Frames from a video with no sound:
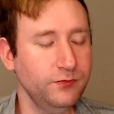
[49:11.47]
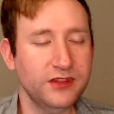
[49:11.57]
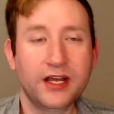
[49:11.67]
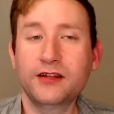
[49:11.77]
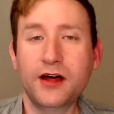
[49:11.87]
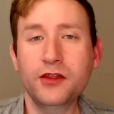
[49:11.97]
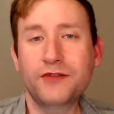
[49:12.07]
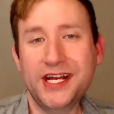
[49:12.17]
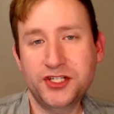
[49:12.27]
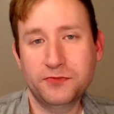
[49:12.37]
a lot of the
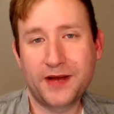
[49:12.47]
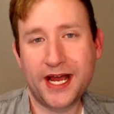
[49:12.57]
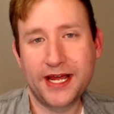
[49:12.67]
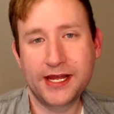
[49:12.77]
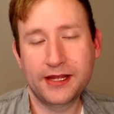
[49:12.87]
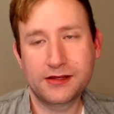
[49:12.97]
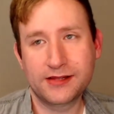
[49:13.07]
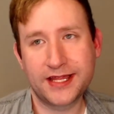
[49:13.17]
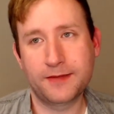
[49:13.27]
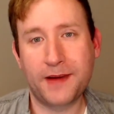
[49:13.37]
ryes you're buying,
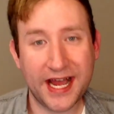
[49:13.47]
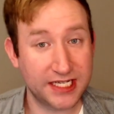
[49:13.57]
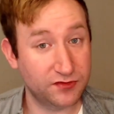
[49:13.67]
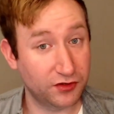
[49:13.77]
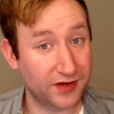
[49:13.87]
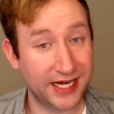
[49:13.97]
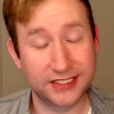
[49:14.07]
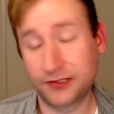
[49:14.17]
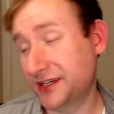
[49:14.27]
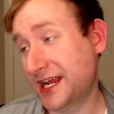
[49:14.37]
like the Pikesville ryes,
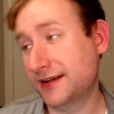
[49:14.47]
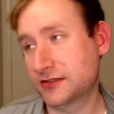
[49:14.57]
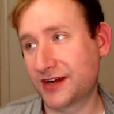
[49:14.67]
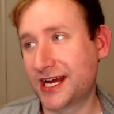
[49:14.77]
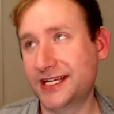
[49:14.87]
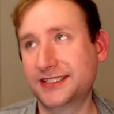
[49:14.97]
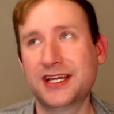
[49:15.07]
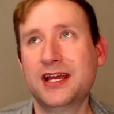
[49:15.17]
the Rittenhouse ryes,